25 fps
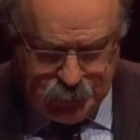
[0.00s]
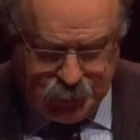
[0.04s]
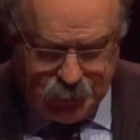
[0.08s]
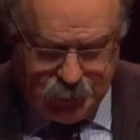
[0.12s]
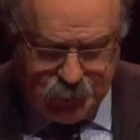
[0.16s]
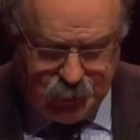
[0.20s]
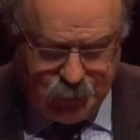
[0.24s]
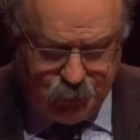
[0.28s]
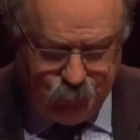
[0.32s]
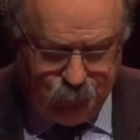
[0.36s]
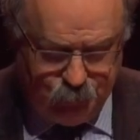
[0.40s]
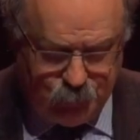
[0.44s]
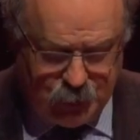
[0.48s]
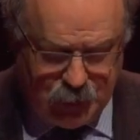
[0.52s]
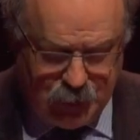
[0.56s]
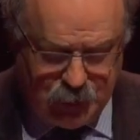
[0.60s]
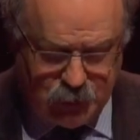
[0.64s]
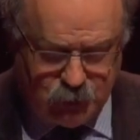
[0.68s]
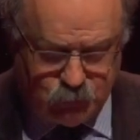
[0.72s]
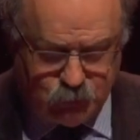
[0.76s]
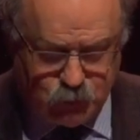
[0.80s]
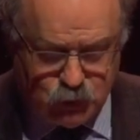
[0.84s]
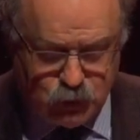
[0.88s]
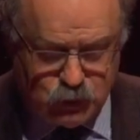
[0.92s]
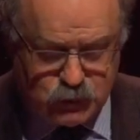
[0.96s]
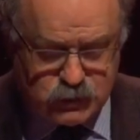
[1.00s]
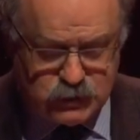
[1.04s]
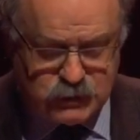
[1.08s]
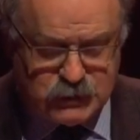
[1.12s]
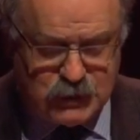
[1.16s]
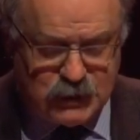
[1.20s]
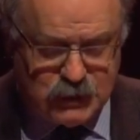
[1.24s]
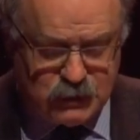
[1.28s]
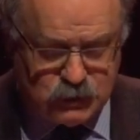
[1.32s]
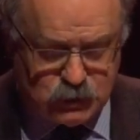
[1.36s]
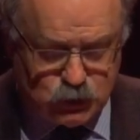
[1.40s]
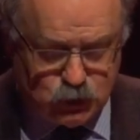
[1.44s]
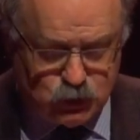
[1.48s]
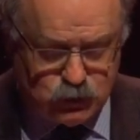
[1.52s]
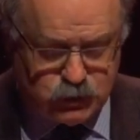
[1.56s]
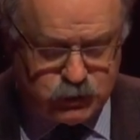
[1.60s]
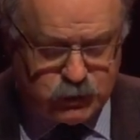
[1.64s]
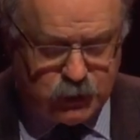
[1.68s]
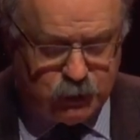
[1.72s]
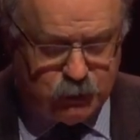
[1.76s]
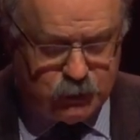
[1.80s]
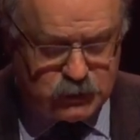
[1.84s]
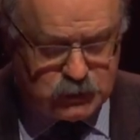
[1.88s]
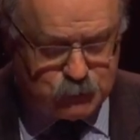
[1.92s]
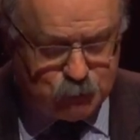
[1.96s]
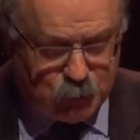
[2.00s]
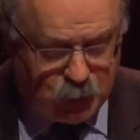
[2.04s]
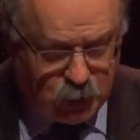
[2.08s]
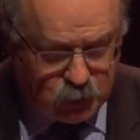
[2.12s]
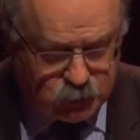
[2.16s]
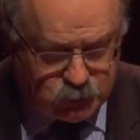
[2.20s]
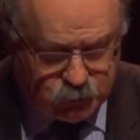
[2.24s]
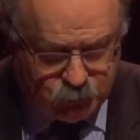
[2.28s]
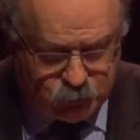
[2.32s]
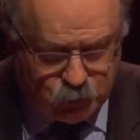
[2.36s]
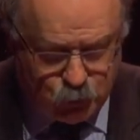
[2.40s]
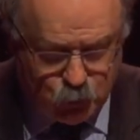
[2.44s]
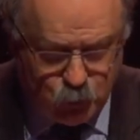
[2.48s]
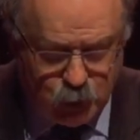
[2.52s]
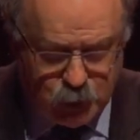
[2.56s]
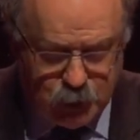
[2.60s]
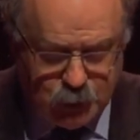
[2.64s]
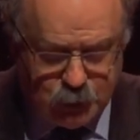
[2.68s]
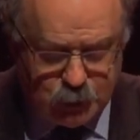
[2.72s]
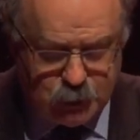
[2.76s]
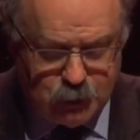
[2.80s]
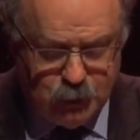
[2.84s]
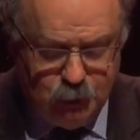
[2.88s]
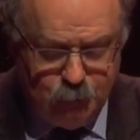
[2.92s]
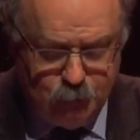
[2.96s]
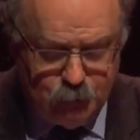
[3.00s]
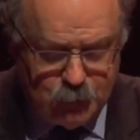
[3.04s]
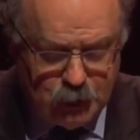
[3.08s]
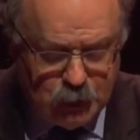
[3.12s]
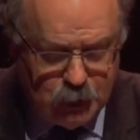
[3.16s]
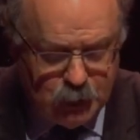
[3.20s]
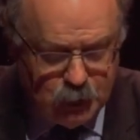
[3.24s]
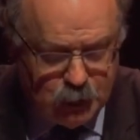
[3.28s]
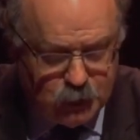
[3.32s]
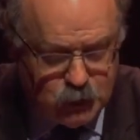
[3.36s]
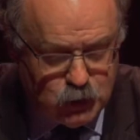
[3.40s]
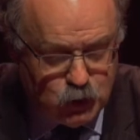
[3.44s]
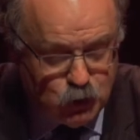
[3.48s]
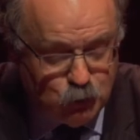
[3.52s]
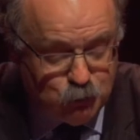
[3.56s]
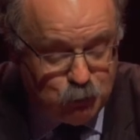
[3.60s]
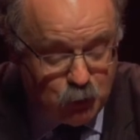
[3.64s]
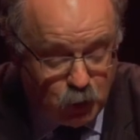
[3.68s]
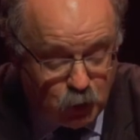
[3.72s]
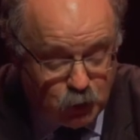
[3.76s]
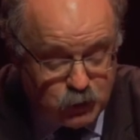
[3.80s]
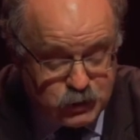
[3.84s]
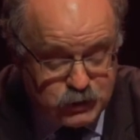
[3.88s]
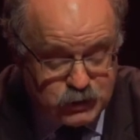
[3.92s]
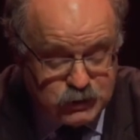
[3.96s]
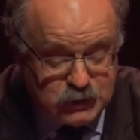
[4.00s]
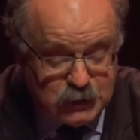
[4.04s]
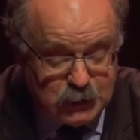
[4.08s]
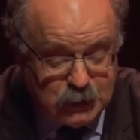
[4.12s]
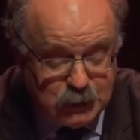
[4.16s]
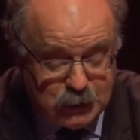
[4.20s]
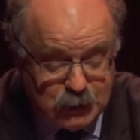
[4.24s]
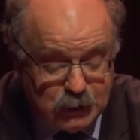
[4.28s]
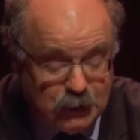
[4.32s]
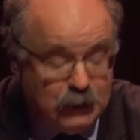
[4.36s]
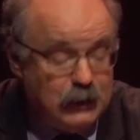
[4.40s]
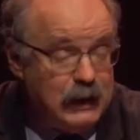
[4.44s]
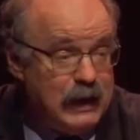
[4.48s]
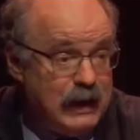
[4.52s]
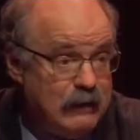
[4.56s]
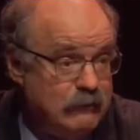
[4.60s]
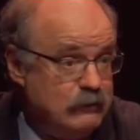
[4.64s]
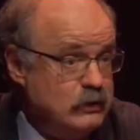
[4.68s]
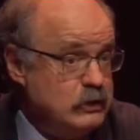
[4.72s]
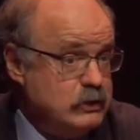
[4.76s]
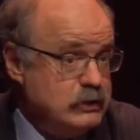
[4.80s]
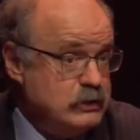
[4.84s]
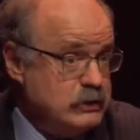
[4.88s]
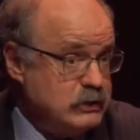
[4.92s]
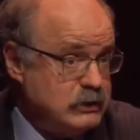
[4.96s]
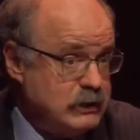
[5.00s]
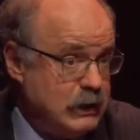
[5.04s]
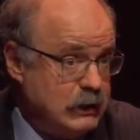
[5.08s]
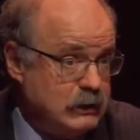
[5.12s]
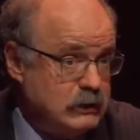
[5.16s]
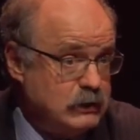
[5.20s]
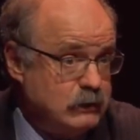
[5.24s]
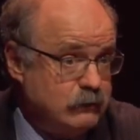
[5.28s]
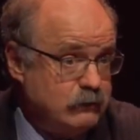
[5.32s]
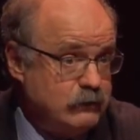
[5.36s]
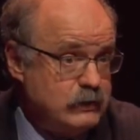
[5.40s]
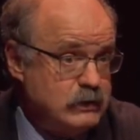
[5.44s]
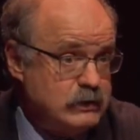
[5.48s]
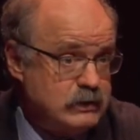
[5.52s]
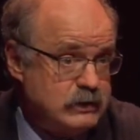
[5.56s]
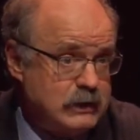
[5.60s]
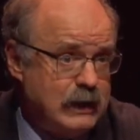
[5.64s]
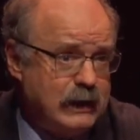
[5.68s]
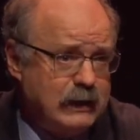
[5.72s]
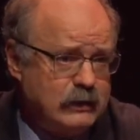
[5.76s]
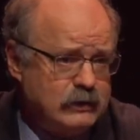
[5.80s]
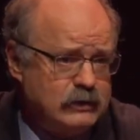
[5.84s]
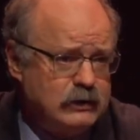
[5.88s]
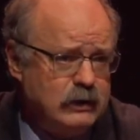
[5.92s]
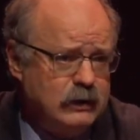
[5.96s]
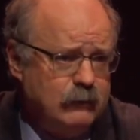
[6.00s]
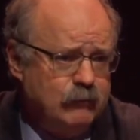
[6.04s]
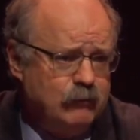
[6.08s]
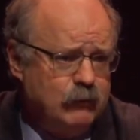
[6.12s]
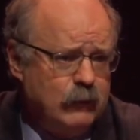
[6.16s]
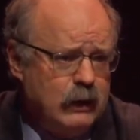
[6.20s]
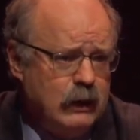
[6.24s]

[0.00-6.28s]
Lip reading: And of course, there's also, as part of the work, a new policy and evidence centre for the sector.